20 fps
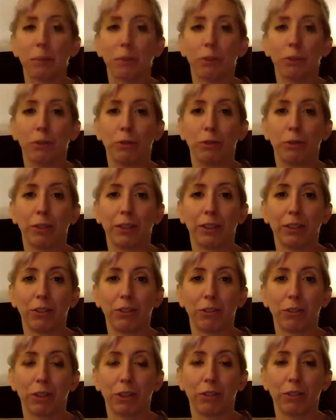to test
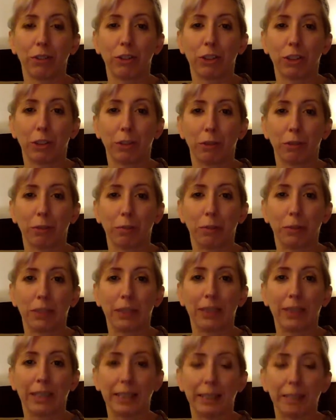drive a Jaguar at
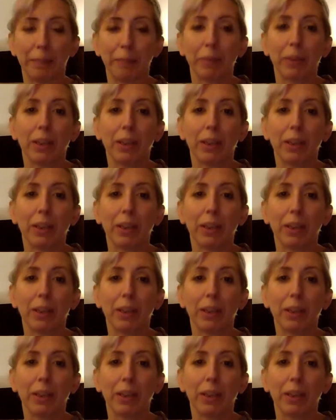midday.